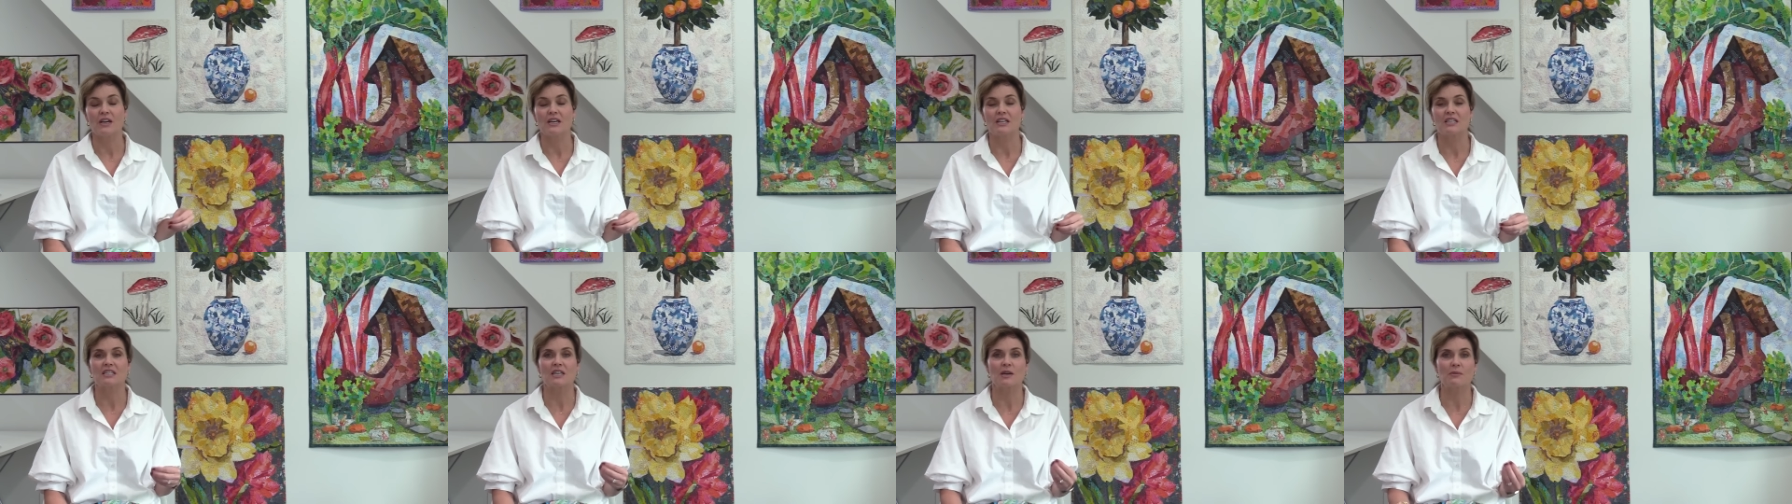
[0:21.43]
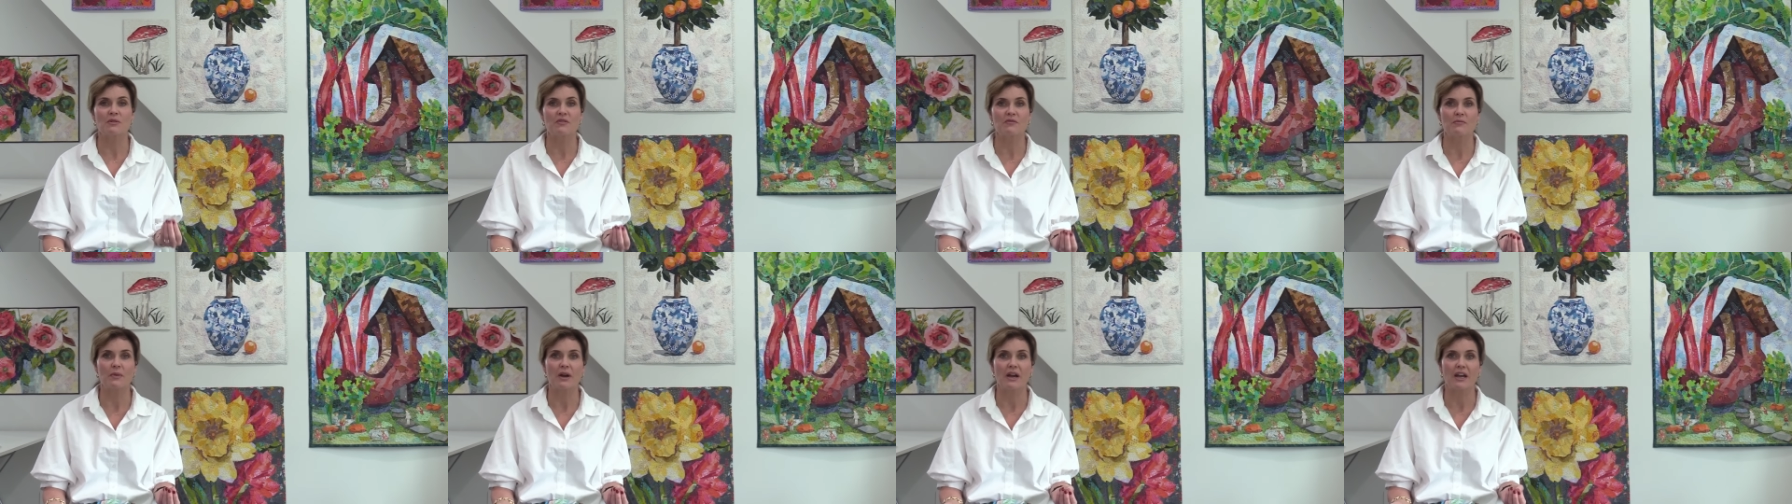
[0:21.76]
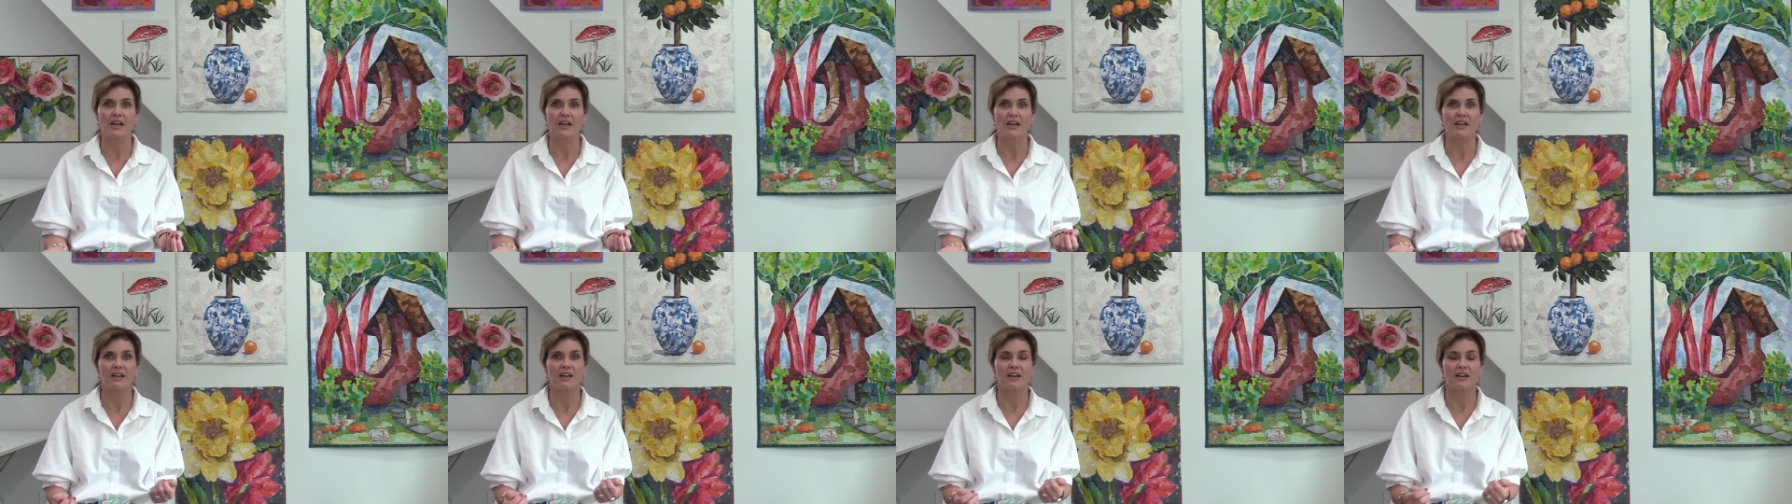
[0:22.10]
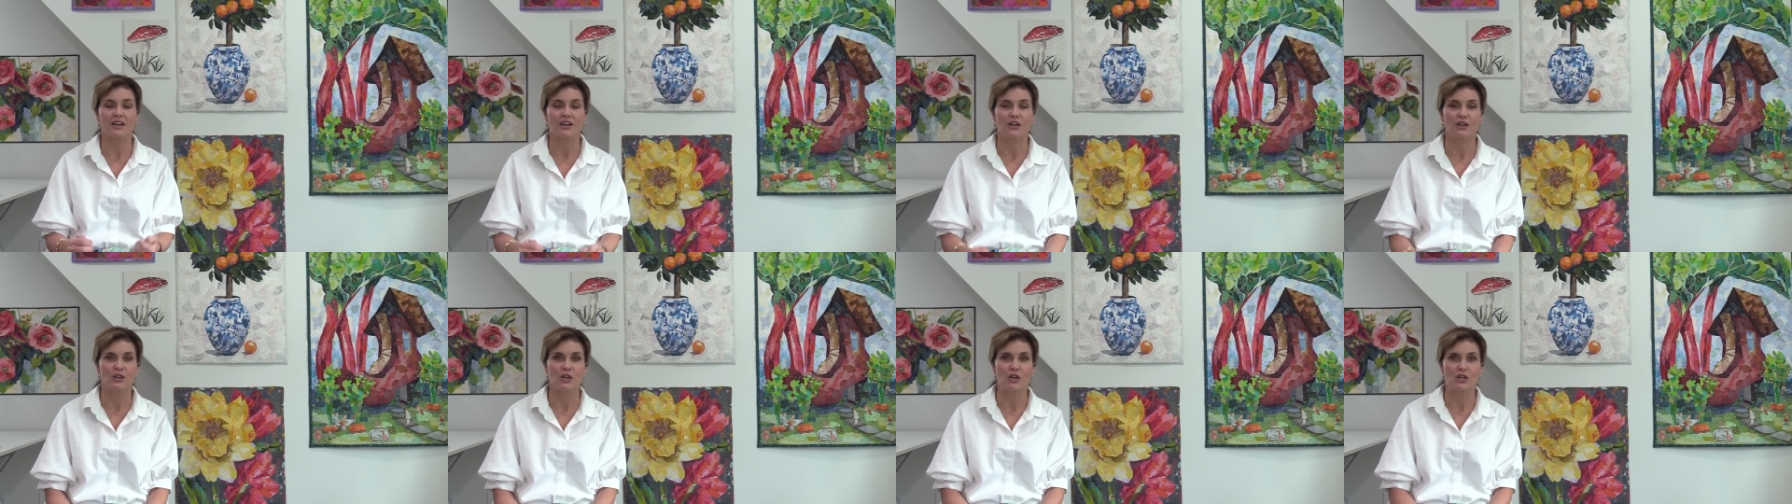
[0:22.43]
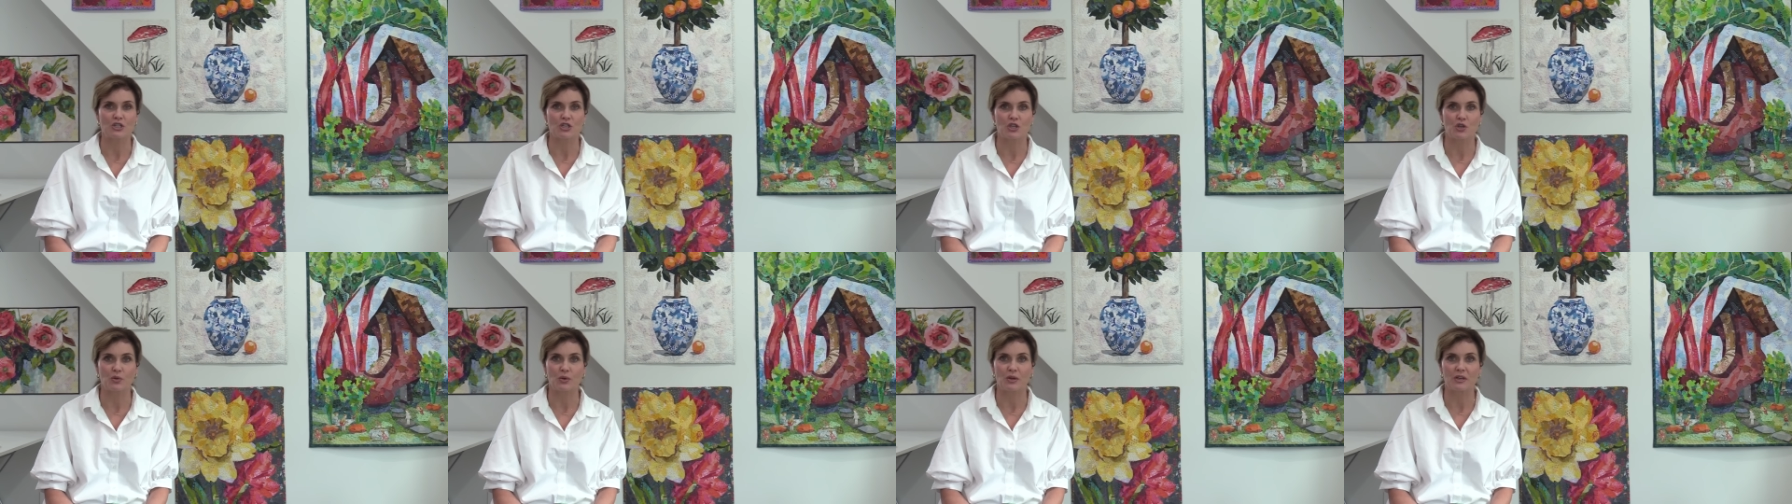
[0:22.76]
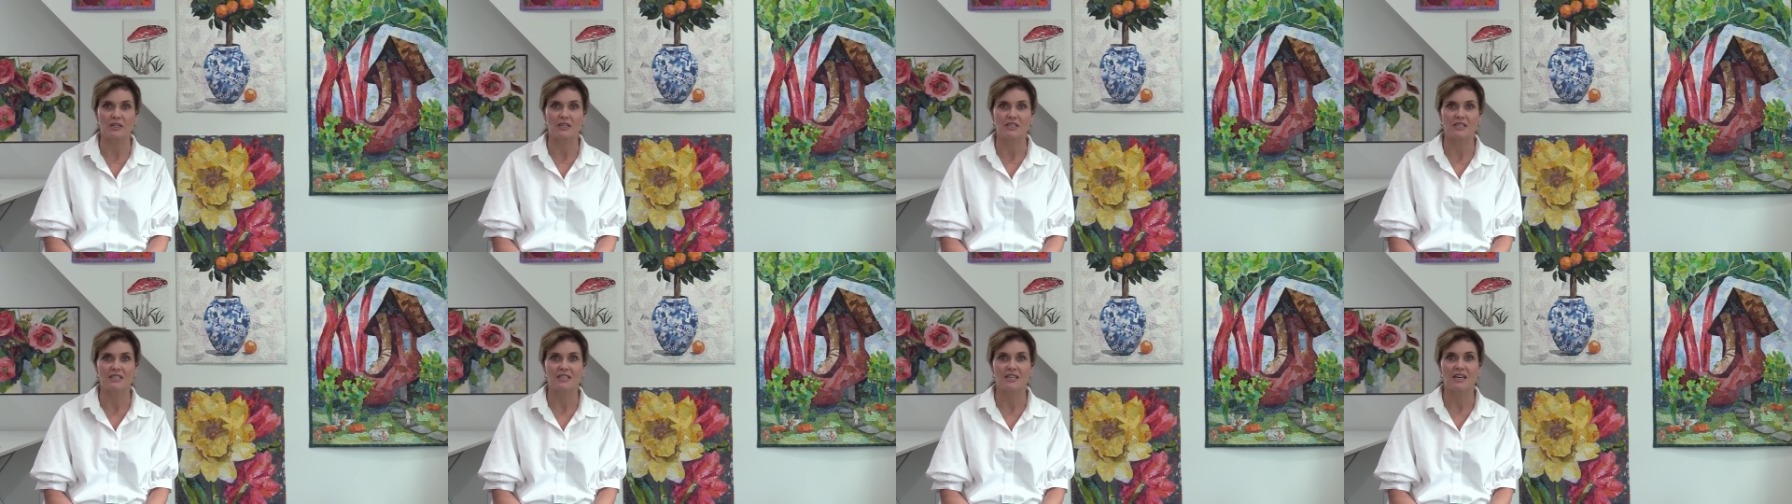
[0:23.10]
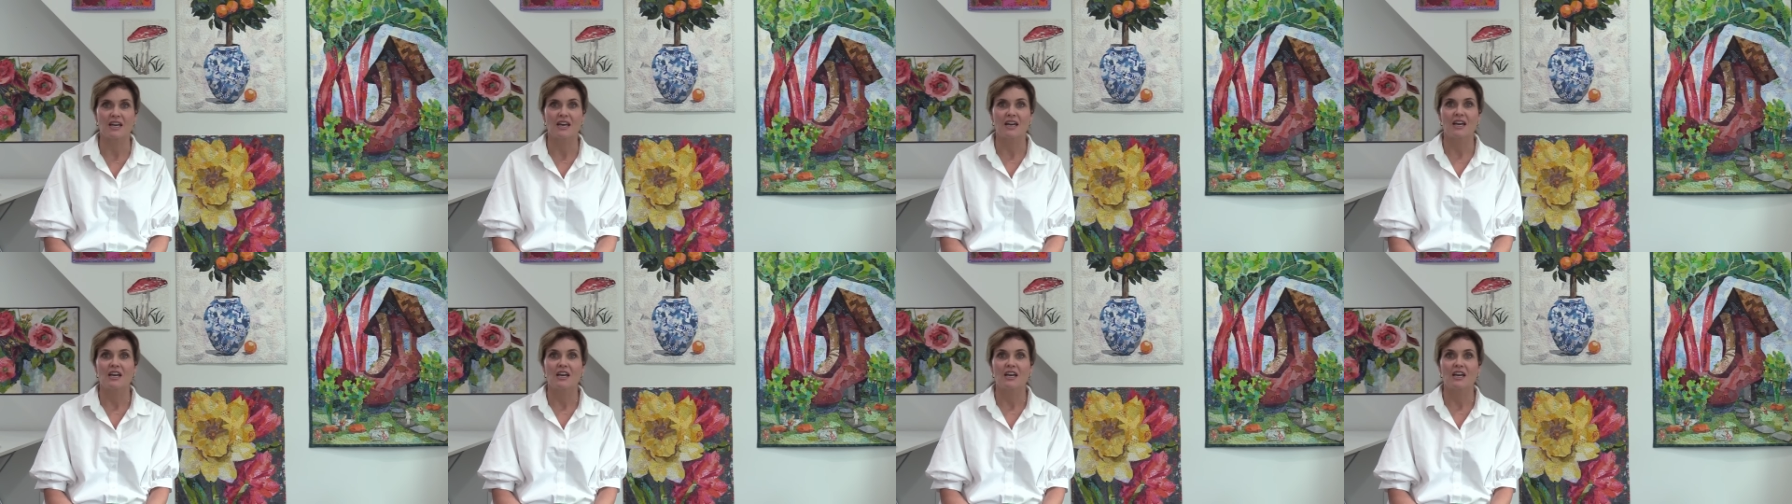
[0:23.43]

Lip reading: some of my collage quilts.